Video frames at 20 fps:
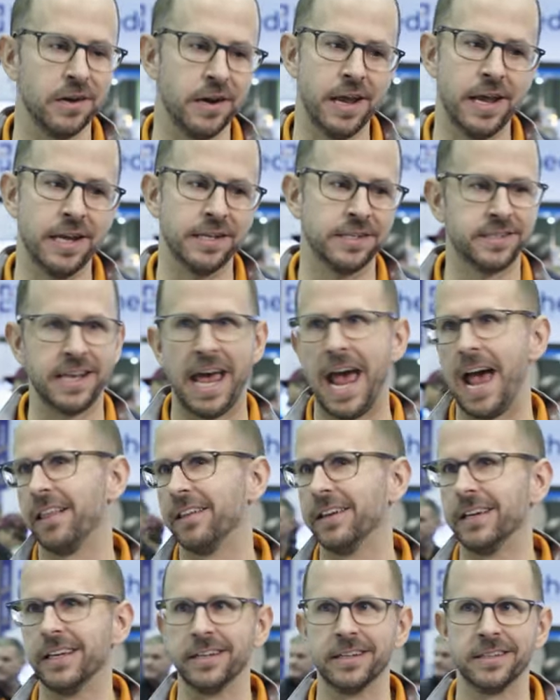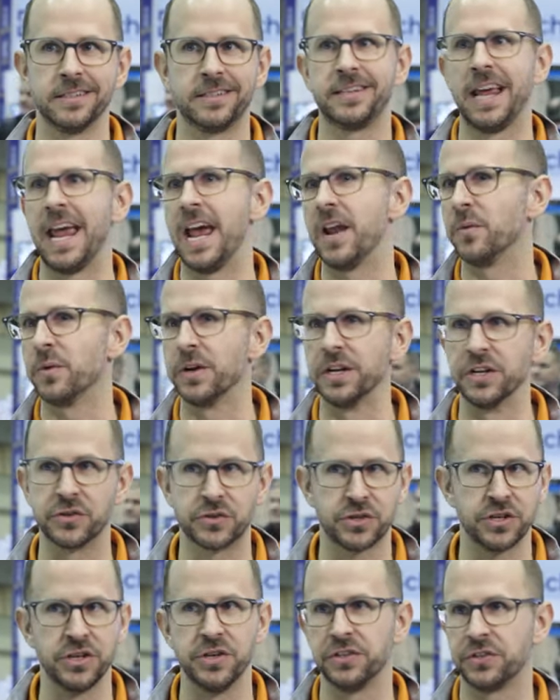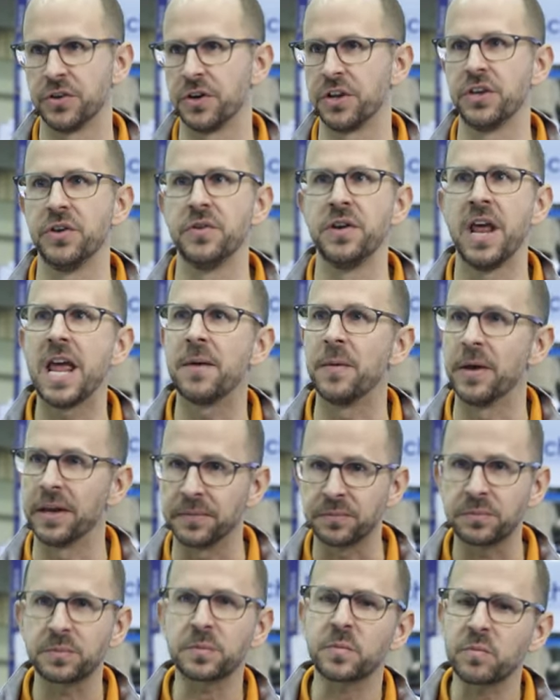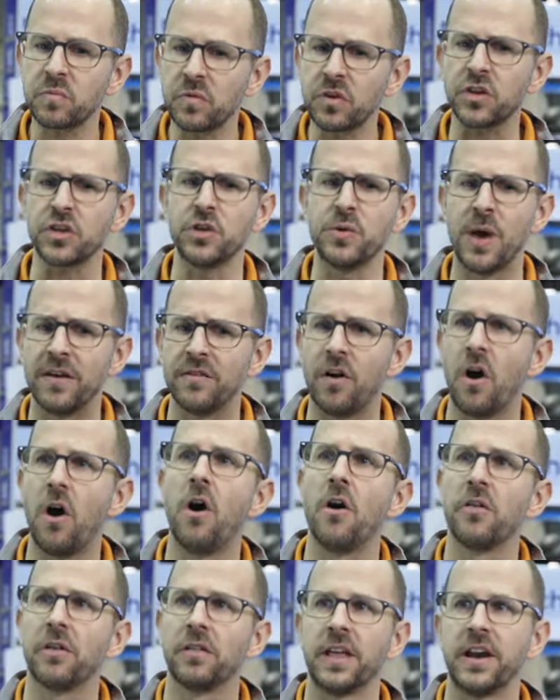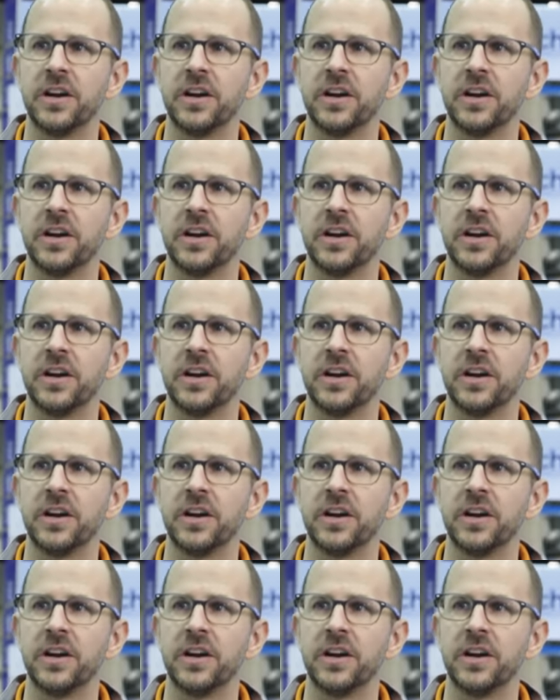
a salad, a sandwich, you, sort of you name it. You have all the